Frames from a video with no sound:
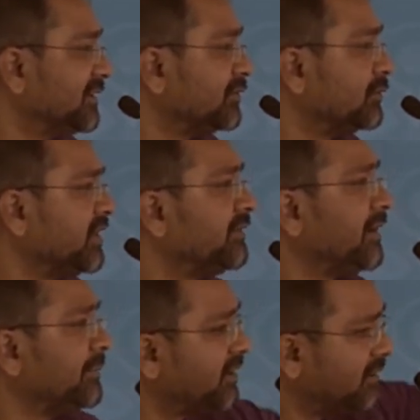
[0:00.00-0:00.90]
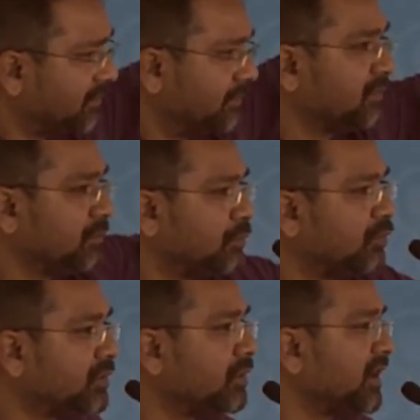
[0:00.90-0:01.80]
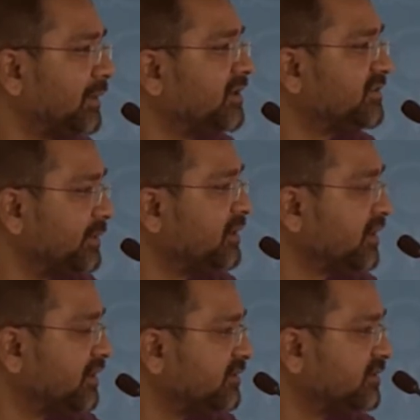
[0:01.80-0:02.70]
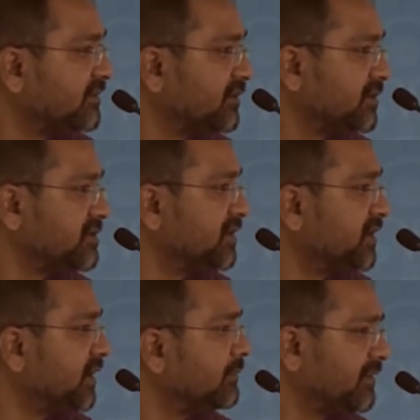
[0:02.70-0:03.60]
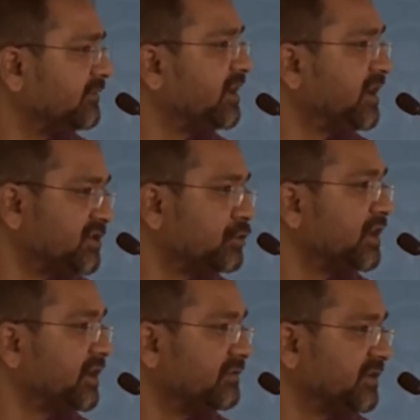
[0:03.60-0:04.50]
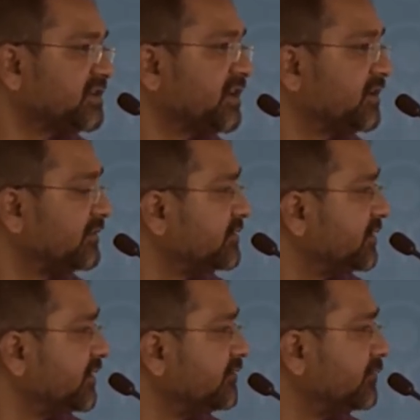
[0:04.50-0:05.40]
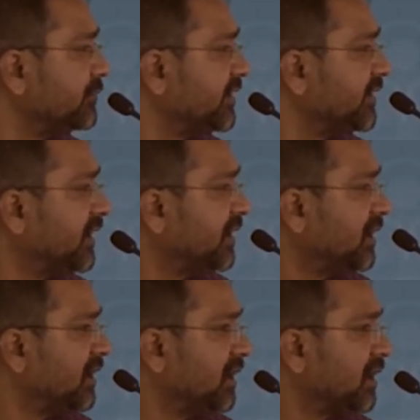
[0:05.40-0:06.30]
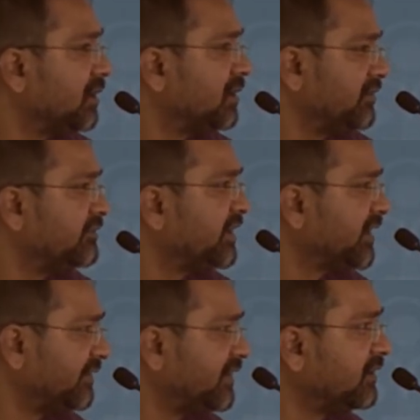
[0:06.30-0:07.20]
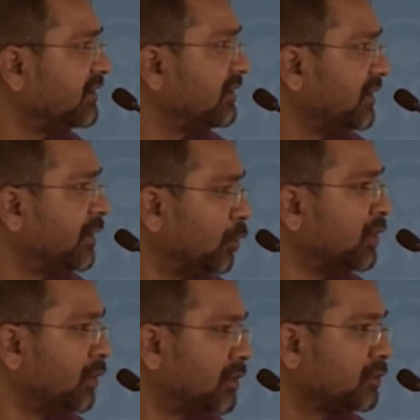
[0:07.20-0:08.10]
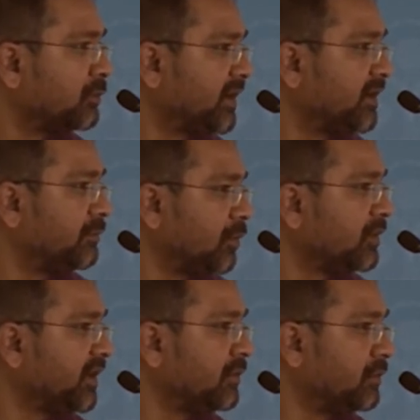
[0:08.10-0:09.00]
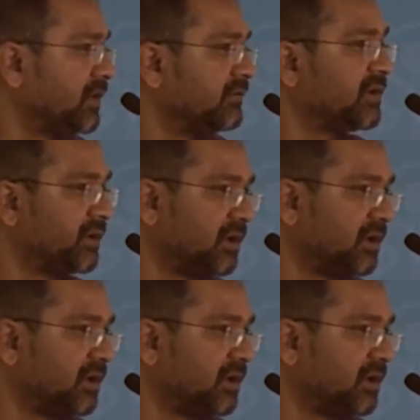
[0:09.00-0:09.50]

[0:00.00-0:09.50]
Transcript: So anyway, overall, it's been a nice journey, a very educative, instructive journey for me. And in fact, I think I owe a lot to my blogging or whatever,